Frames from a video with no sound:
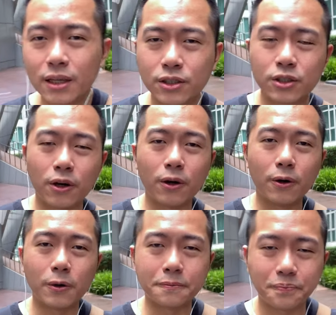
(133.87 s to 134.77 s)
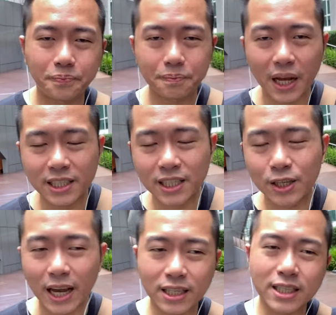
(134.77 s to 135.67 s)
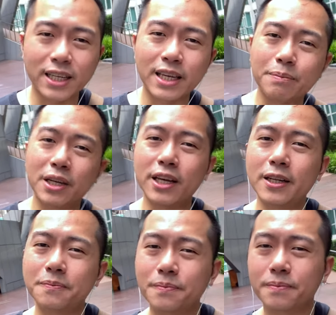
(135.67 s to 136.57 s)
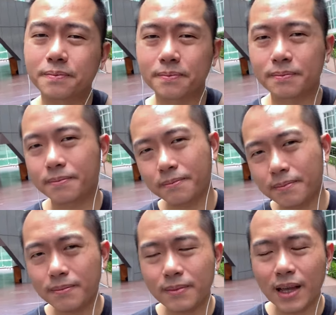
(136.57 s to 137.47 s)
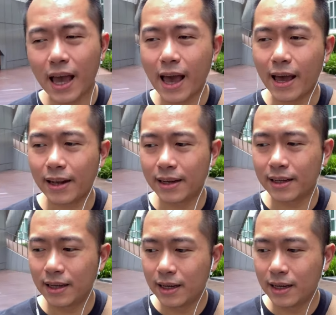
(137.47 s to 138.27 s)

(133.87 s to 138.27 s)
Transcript: So I just accepted it. And